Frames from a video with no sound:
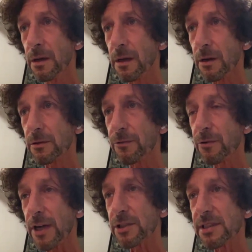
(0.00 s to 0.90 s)
A lot
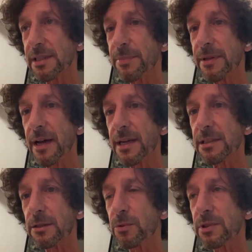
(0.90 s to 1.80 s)
of Russian
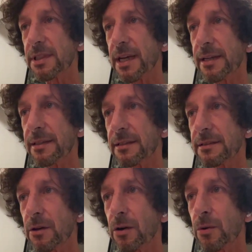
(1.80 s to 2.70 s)
sympathizers would say
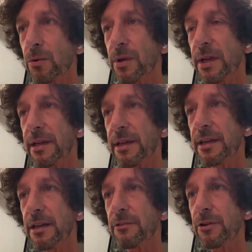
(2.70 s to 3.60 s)
that, in
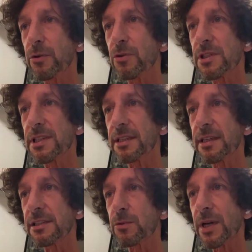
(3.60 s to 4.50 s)
Kiev, you could see
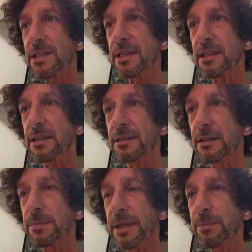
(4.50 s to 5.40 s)
the
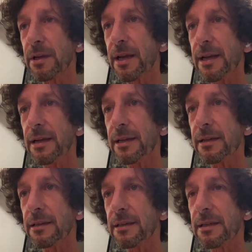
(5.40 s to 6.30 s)
swastikas and people
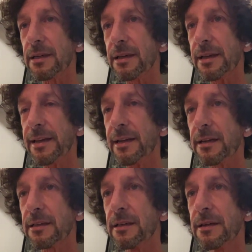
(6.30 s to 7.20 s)
hailing
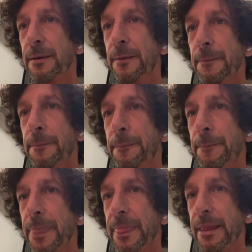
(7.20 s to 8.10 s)
Hitler,
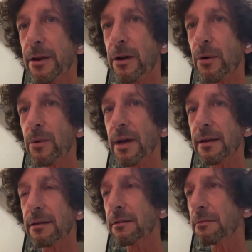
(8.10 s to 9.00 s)

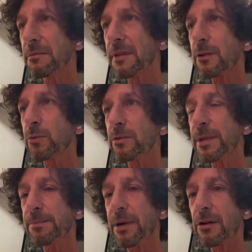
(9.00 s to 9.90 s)
and that would
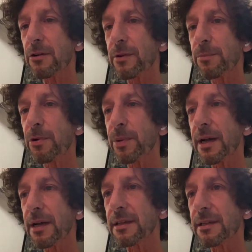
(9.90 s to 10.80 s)
be part of the
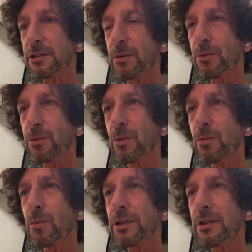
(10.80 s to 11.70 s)
propaganda. So
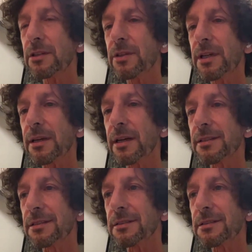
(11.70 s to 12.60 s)
what you can do
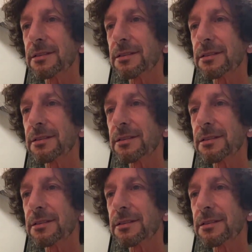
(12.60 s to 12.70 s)
against it?